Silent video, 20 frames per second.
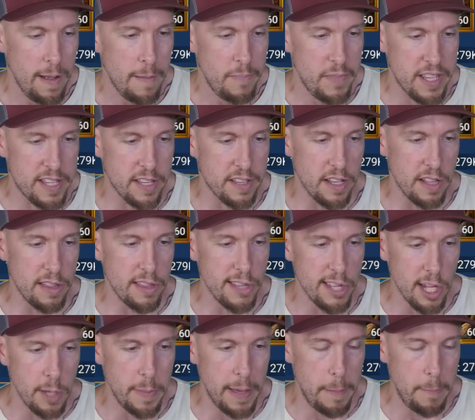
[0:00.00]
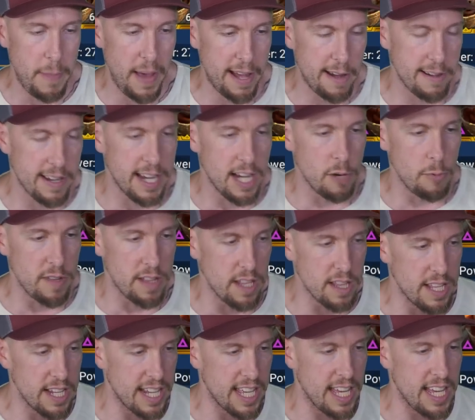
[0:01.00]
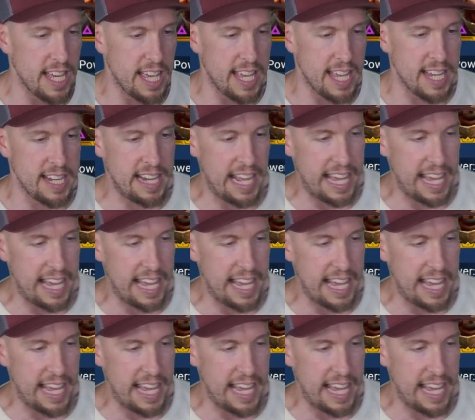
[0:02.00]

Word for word: This is a little bit better here with a Lydia and